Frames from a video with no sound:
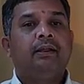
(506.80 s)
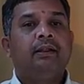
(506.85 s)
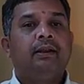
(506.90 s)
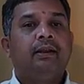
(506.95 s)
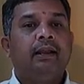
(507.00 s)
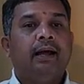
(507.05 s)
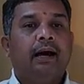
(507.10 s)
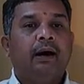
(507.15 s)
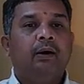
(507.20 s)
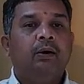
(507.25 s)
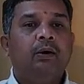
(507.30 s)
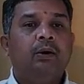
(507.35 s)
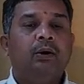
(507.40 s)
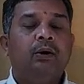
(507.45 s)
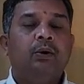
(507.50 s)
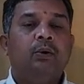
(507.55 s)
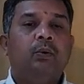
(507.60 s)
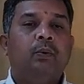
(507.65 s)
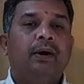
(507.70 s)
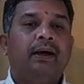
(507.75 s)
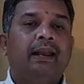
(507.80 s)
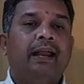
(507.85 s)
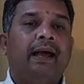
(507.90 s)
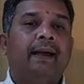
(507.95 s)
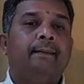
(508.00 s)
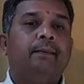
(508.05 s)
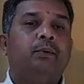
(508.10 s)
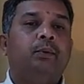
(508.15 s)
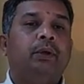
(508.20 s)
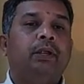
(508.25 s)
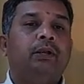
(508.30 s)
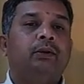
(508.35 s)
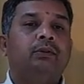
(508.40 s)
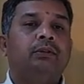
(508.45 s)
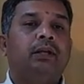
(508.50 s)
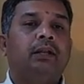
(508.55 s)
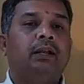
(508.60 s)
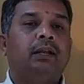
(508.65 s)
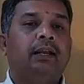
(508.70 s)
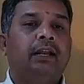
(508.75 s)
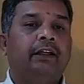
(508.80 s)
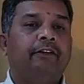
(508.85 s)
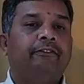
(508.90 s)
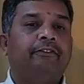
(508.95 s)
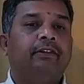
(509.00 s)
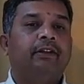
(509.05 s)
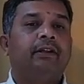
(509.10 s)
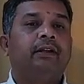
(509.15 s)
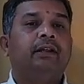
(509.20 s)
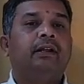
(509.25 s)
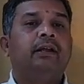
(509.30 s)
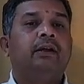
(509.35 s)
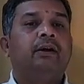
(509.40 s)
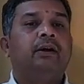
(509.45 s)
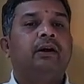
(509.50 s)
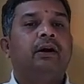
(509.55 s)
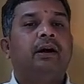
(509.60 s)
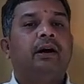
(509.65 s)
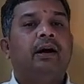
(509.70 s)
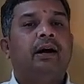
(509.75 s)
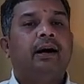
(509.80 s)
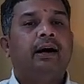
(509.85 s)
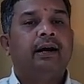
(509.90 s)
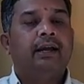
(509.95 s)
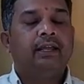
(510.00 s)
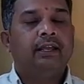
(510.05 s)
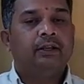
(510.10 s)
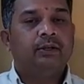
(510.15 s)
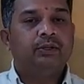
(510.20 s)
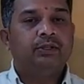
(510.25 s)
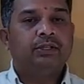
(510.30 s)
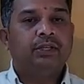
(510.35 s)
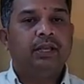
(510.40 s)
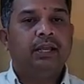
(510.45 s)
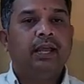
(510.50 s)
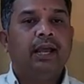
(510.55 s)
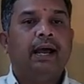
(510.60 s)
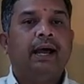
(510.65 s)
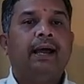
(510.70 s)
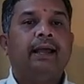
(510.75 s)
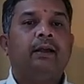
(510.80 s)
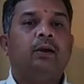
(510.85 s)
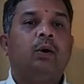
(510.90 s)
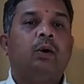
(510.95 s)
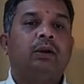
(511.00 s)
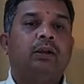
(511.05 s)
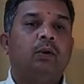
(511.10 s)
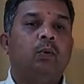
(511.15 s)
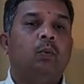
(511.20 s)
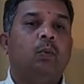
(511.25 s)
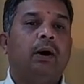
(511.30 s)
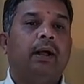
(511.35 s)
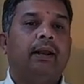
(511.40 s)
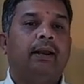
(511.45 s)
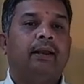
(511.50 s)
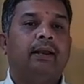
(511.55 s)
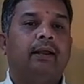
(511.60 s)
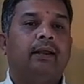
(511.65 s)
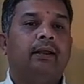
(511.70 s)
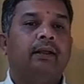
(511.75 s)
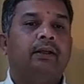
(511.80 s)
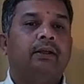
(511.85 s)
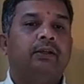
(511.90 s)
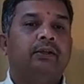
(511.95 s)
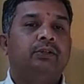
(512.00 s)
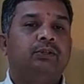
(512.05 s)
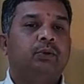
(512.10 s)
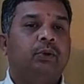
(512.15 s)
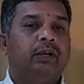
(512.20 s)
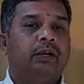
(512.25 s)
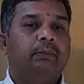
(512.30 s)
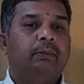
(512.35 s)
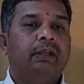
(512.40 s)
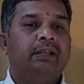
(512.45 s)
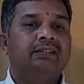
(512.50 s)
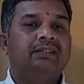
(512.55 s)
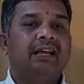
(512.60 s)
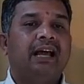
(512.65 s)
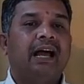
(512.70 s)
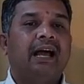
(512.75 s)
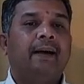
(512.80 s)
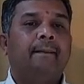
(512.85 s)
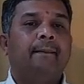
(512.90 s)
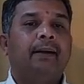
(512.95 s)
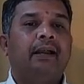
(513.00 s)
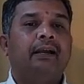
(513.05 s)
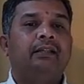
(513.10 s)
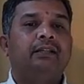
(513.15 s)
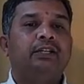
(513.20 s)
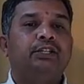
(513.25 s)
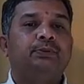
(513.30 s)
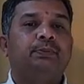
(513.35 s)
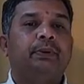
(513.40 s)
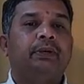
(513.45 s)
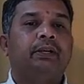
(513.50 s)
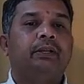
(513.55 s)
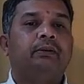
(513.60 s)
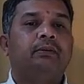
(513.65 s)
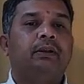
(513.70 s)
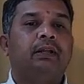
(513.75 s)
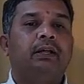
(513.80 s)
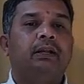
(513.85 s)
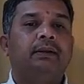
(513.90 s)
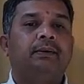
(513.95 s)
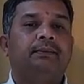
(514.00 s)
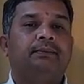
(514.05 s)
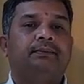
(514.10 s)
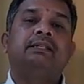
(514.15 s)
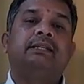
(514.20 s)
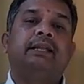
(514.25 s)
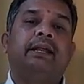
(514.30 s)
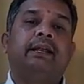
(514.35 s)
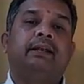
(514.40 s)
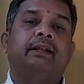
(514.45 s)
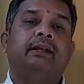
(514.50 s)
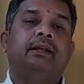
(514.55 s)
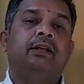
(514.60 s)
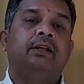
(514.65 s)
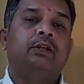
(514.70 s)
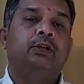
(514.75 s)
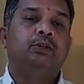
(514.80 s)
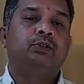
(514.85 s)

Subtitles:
Now when I am going to the left, you see I got a 1. So it means I am at this particular state.